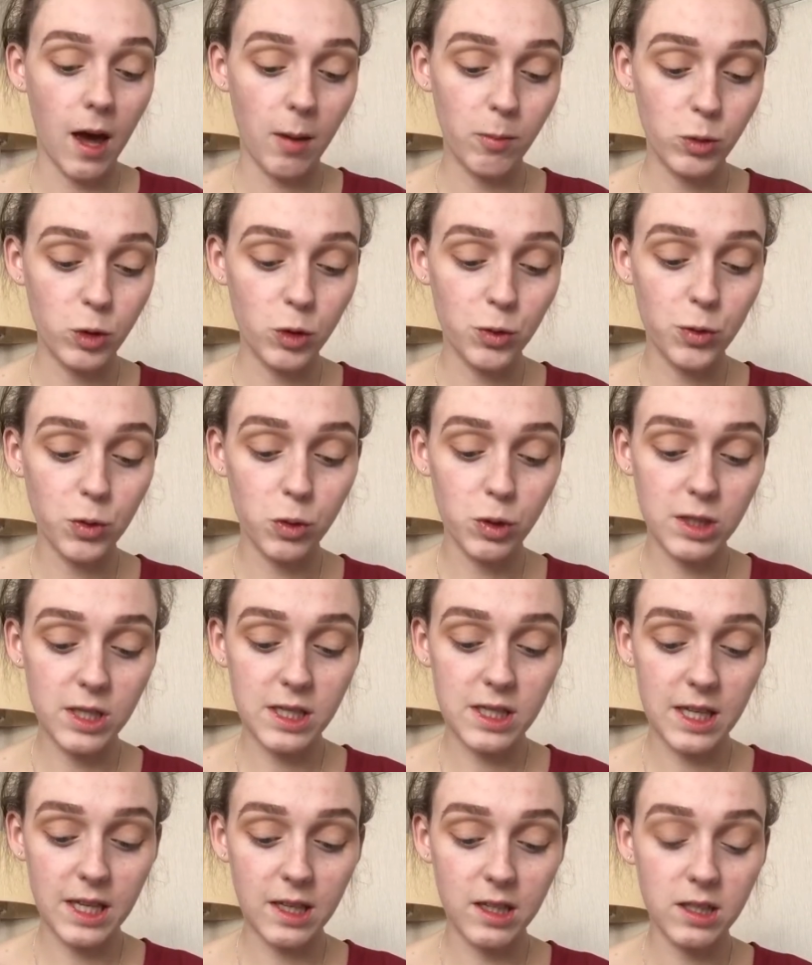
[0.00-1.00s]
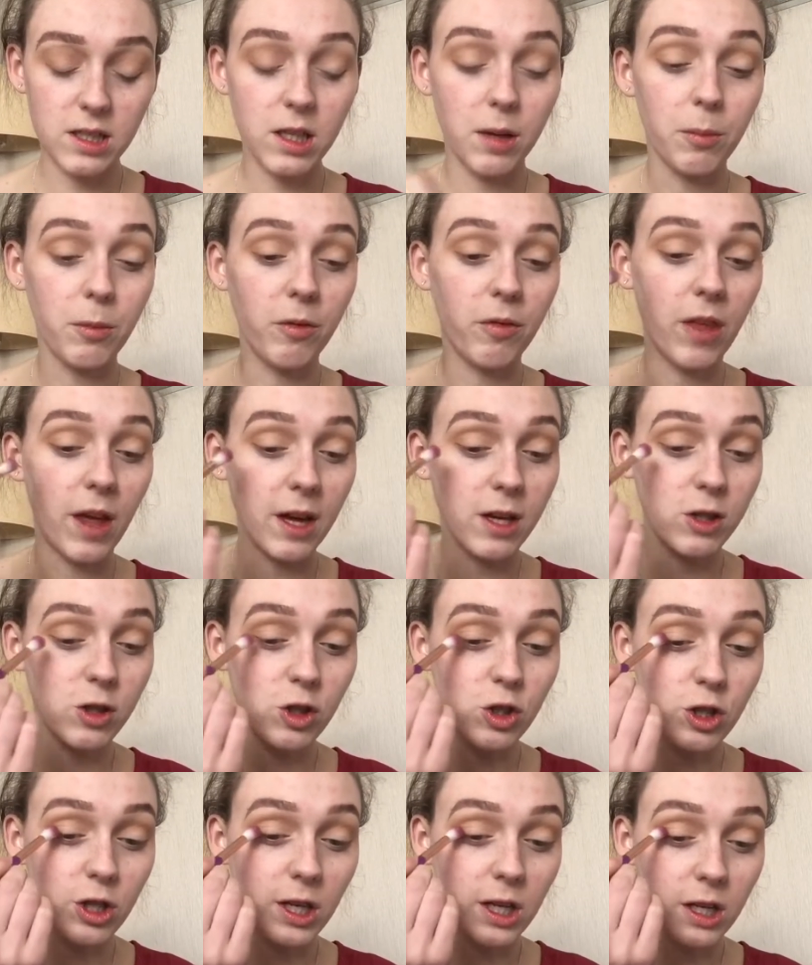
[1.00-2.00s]
I'm just going to take some of
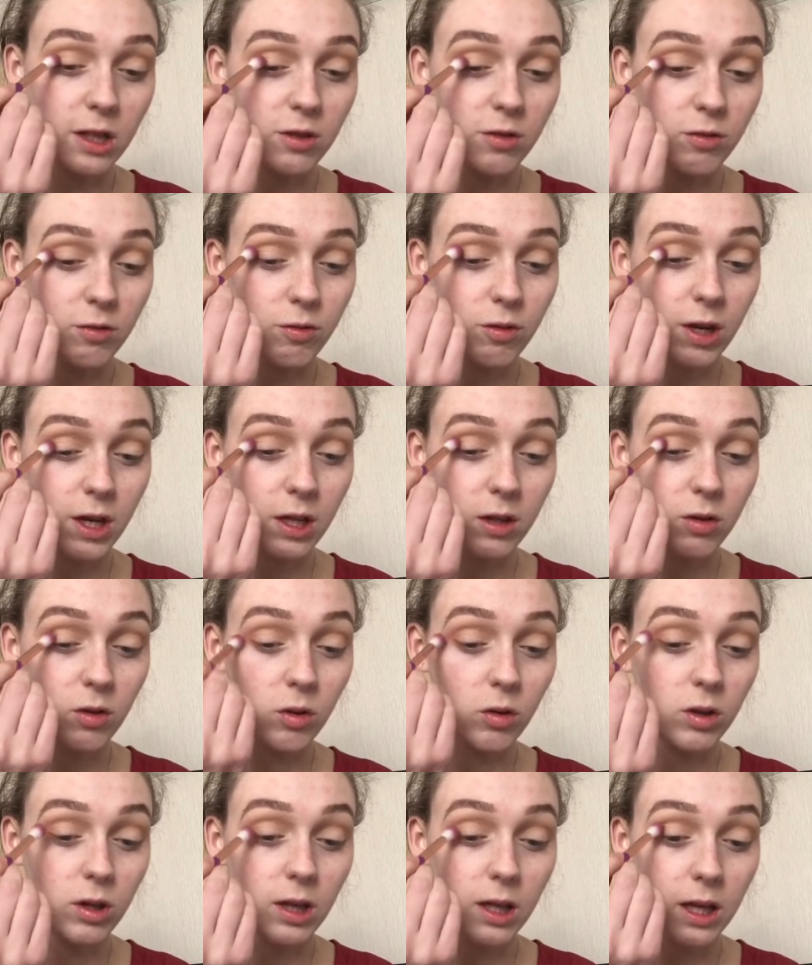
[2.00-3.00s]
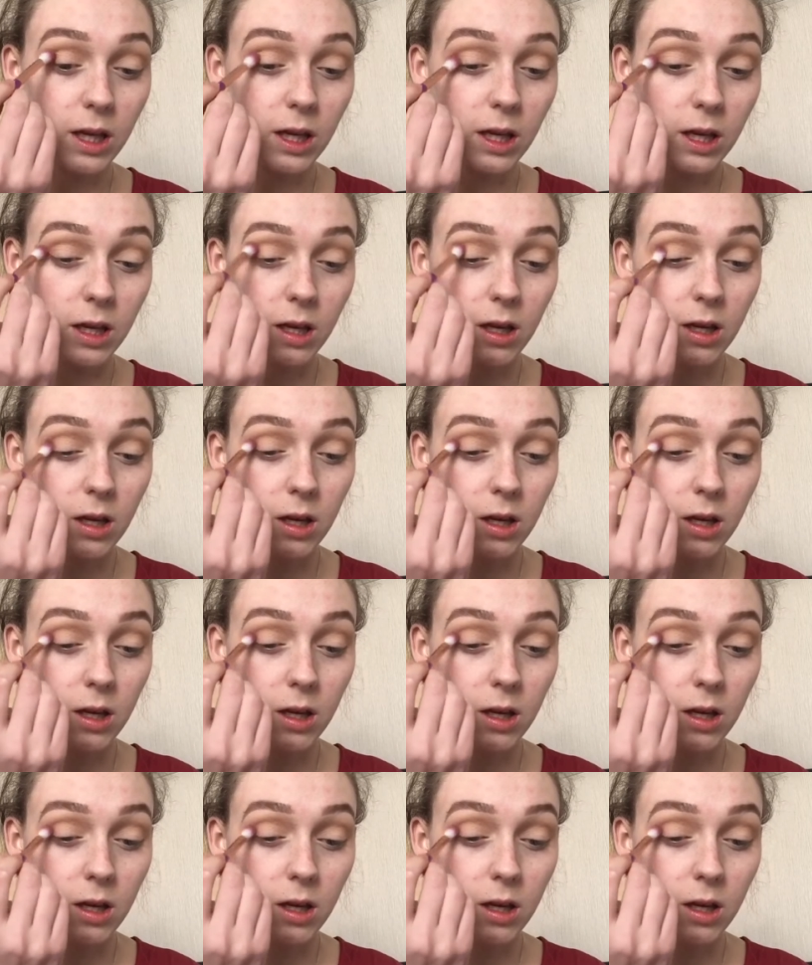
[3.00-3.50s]
that shade right on the